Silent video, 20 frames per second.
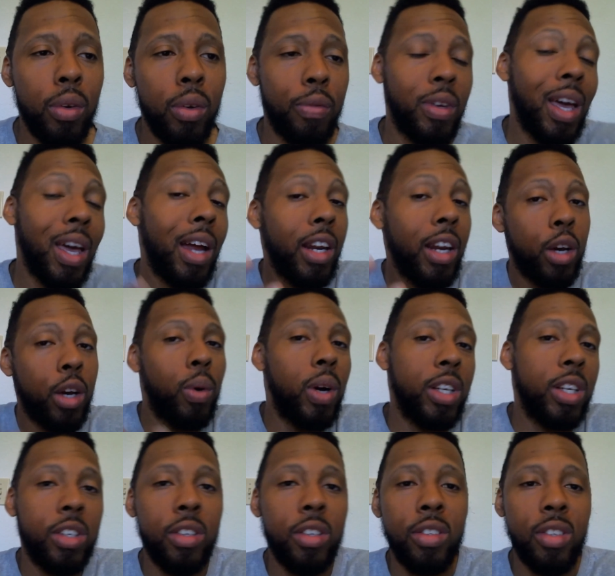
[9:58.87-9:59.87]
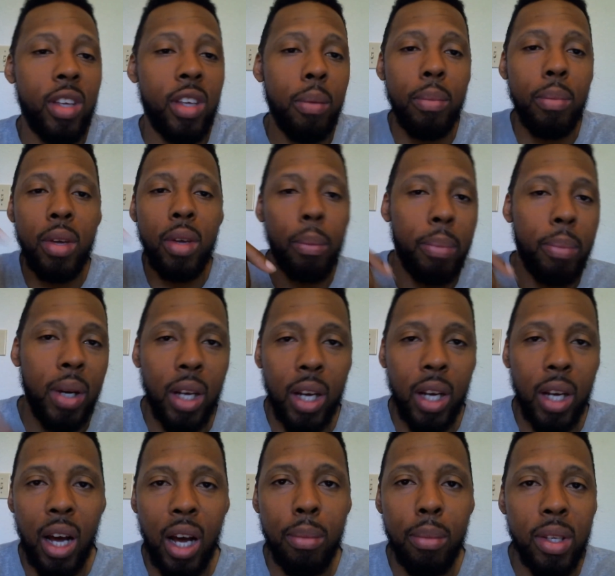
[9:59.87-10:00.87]
If you got any questions, hit me up in the
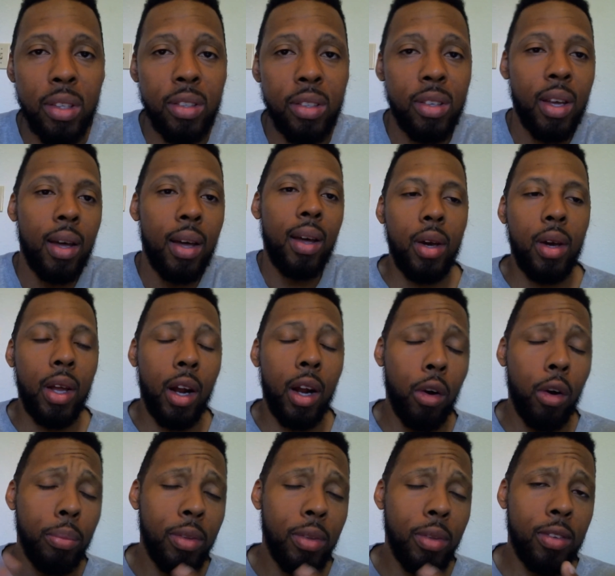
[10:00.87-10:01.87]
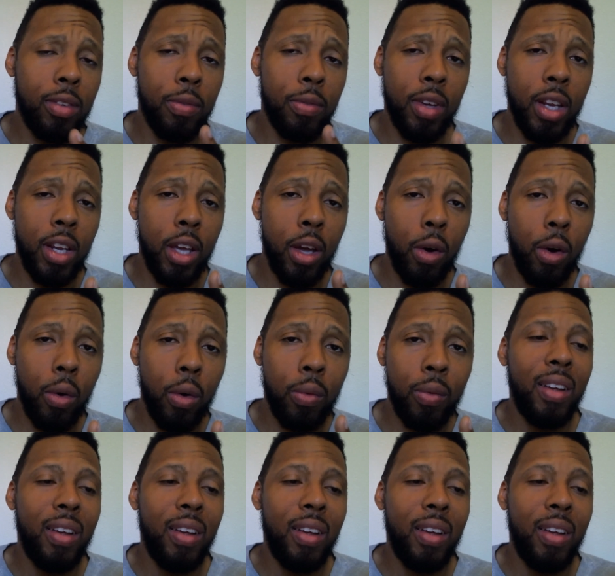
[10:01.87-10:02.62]
comments and I hope this video